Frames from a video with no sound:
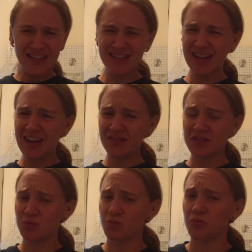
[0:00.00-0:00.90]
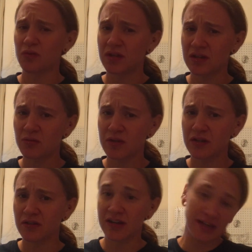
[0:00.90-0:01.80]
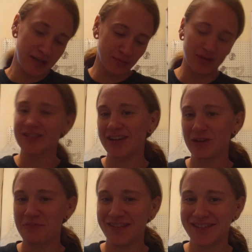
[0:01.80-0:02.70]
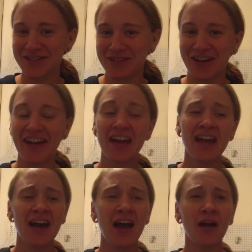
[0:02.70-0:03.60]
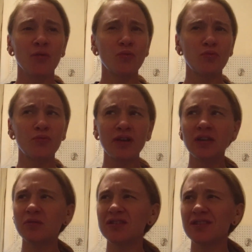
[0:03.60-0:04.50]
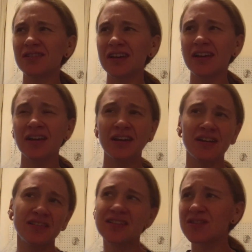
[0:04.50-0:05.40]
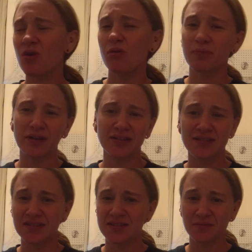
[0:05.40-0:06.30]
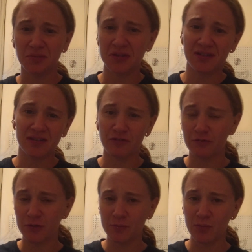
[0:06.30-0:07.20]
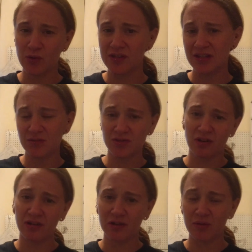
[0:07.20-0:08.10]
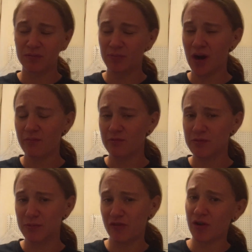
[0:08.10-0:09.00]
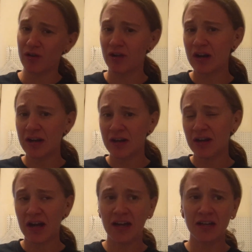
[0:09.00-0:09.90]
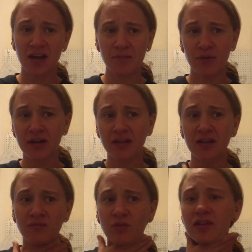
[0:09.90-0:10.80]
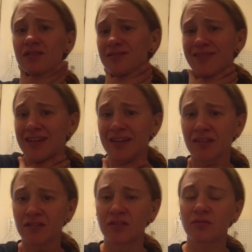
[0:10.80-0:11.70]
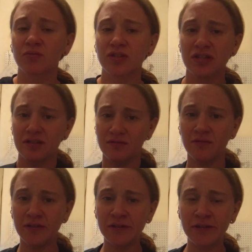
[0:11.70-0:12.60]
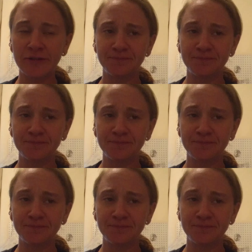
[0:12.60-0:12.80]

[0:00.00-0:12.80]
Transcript: I still have this really weird, I keep looking down at my list, sorry. Uh, really weird, this whole pregnancy is completely different from the boys. I was struggling with problems before I got pregnant with, I don't know, which I